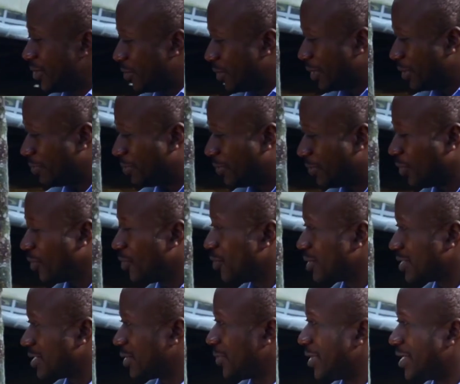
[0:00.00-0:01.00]
we employ you
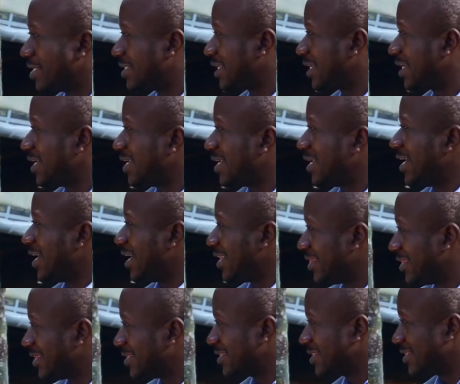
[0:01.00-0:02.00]
as a waiter, and
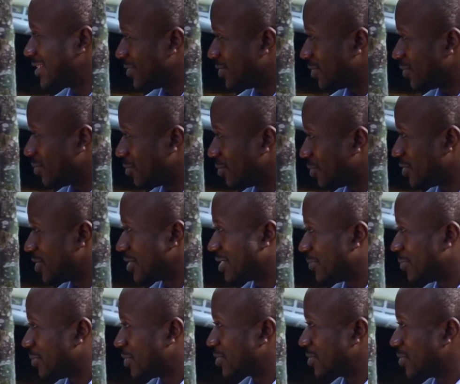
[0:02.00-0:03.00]
this is what you're
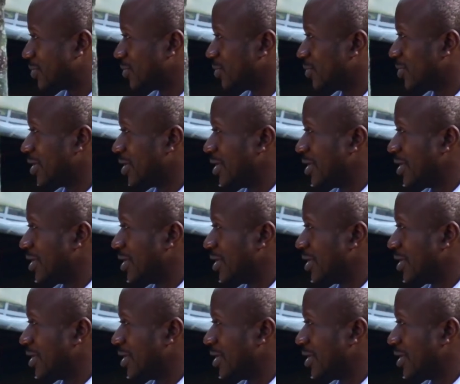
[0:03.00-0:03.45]
supposed to do.